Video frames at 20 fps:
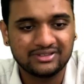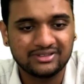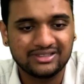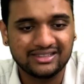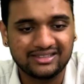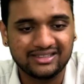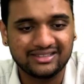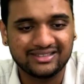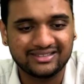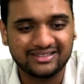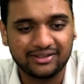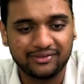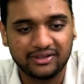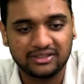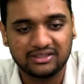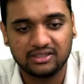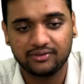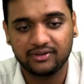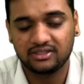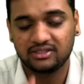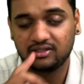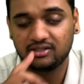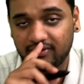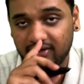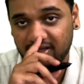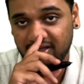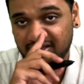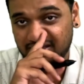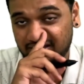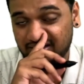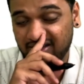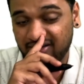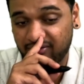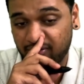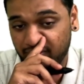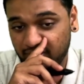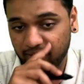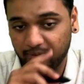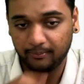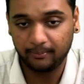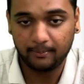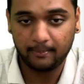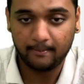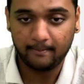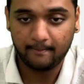60, 65, 65, 50.